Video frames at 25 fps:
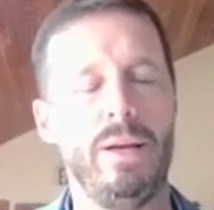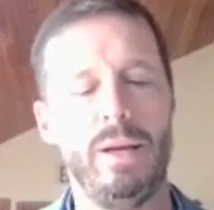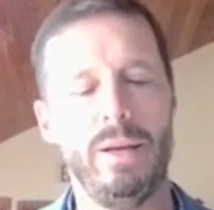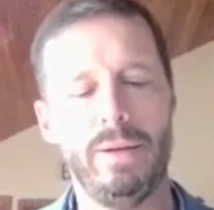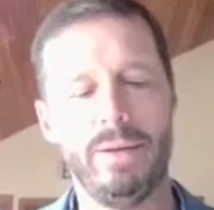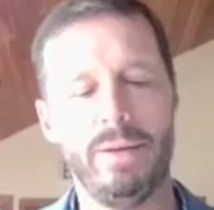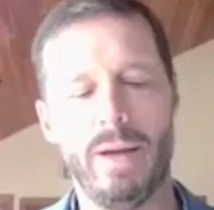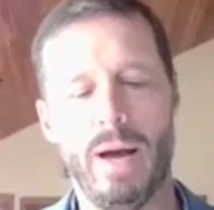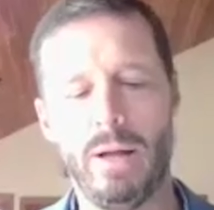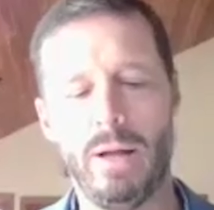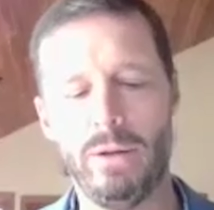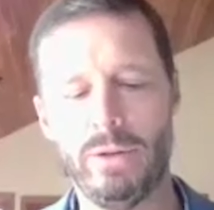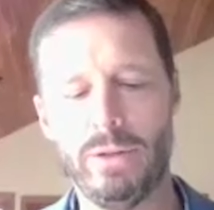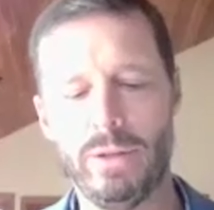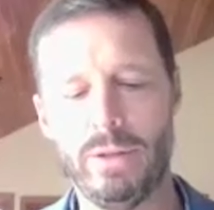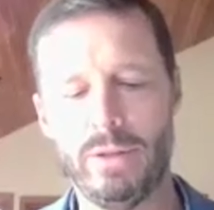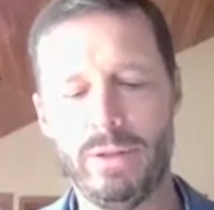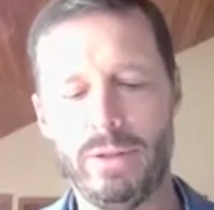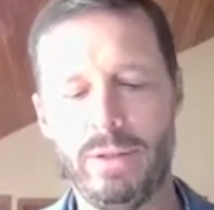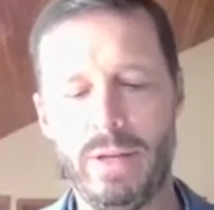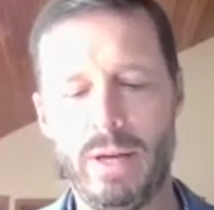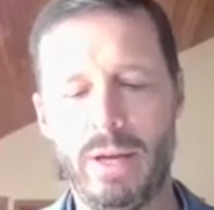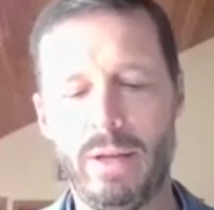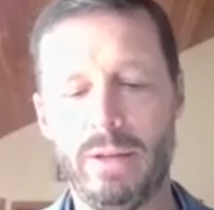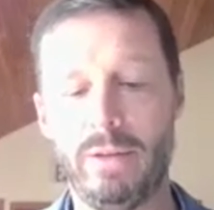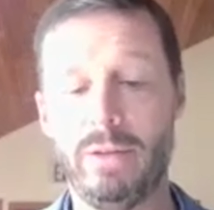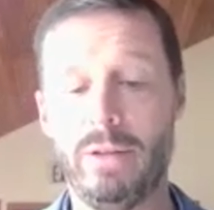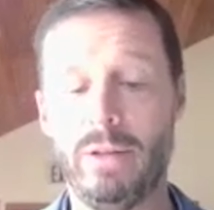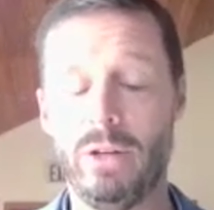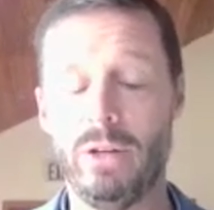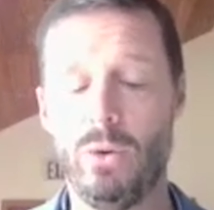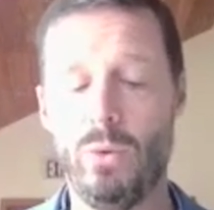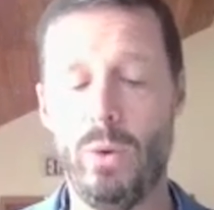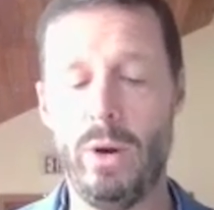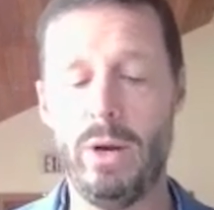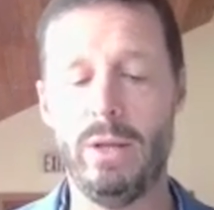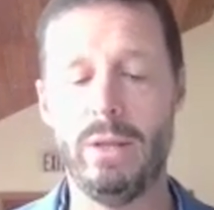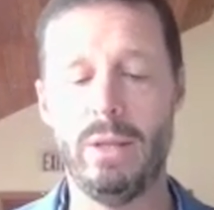in dollars and cents
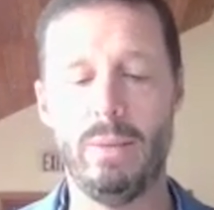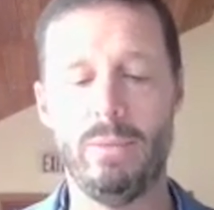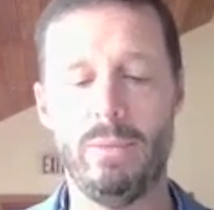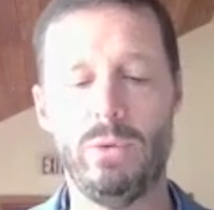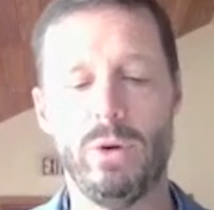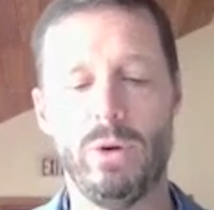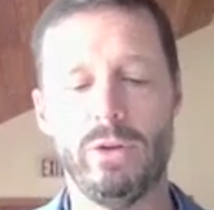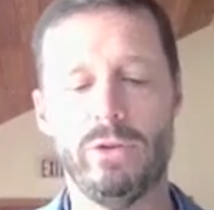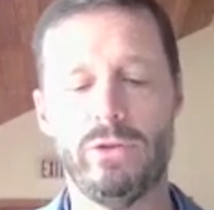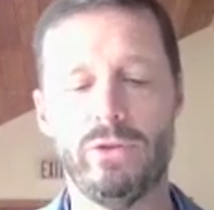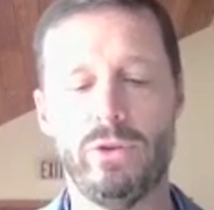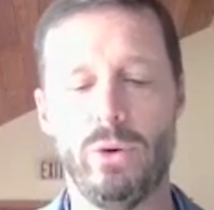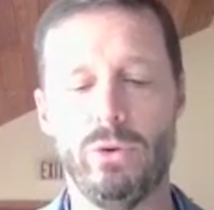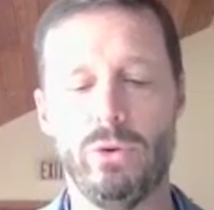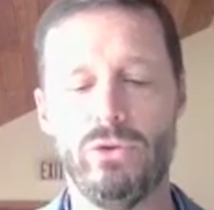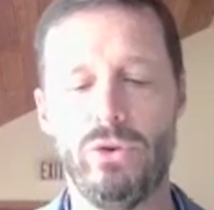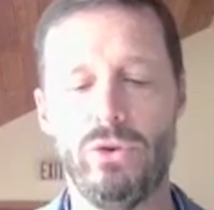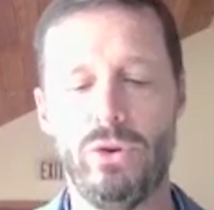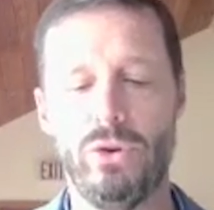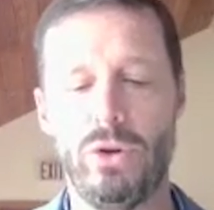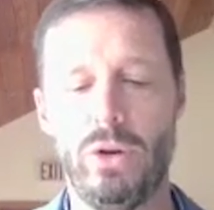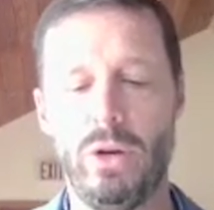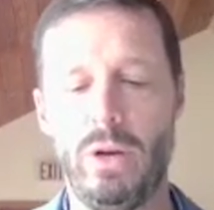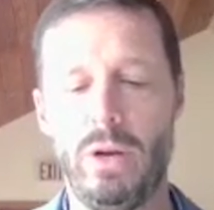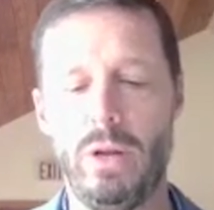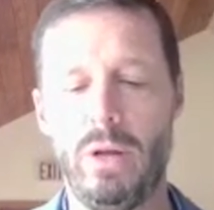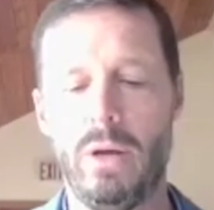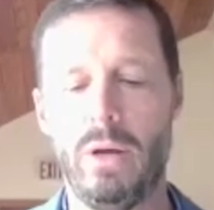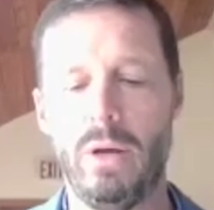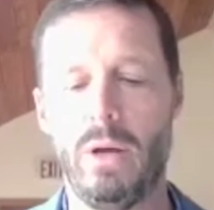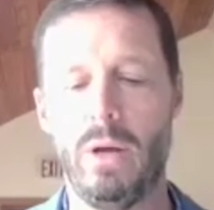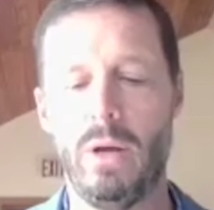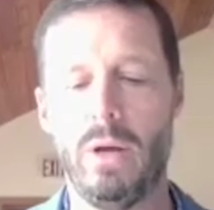and equating them to our social good,